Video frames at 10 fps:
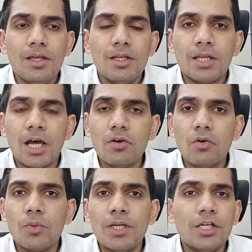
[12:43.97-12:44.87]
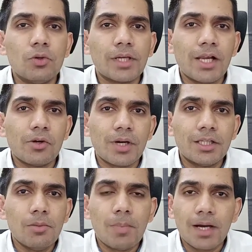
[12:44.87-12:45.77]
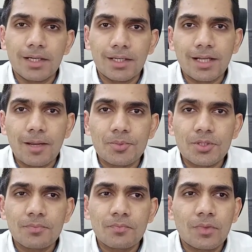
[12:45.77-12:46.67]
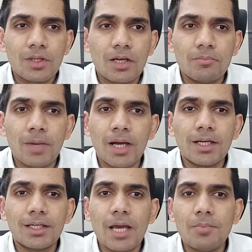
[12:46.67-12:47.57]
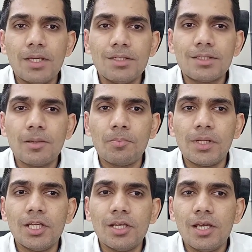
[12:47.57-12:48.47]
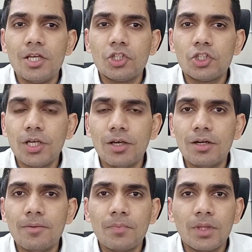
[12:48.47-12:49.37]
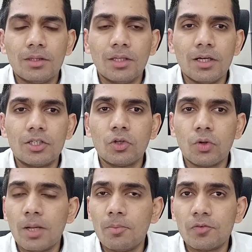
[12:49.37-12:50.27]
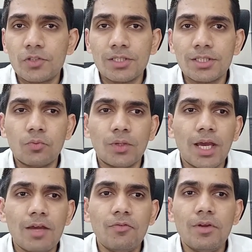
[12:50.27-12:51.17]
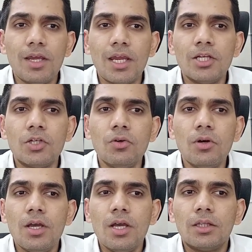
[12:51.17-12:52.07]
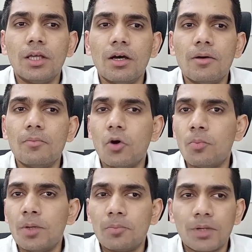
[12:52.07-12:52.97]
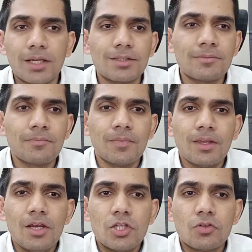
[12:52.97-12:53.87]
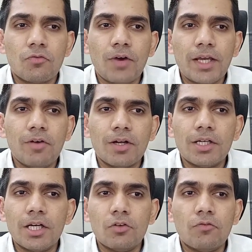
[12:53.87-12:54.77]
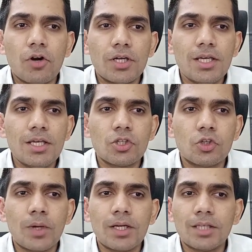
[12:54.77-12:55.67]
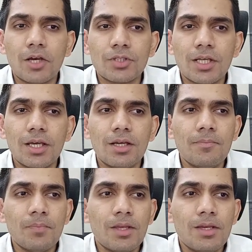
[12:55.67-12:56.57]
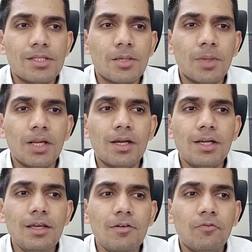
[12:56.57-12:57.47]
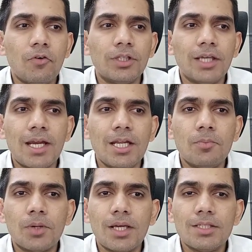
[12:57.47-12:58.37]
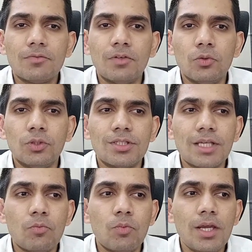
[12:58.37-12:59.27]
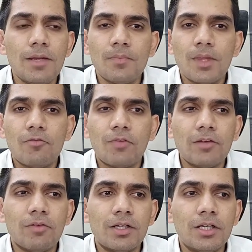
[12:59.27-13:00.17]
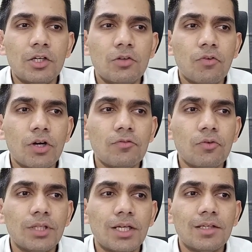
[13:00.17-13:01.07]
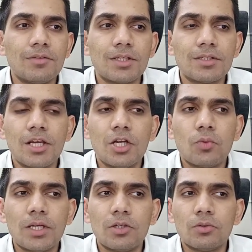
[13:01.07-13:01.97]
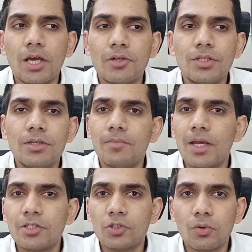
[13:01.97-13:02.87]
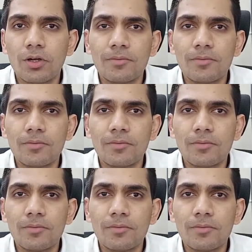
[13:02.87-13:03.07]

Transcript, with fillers: Now we need to calculate the market caps. Market cap is simply share, the total number of shares that we have into the opening price. So 500 into 40, so 20,000 here, Similarly, for the ending price, we do the same way, 500 into 44, that gives us 22,000 and so on.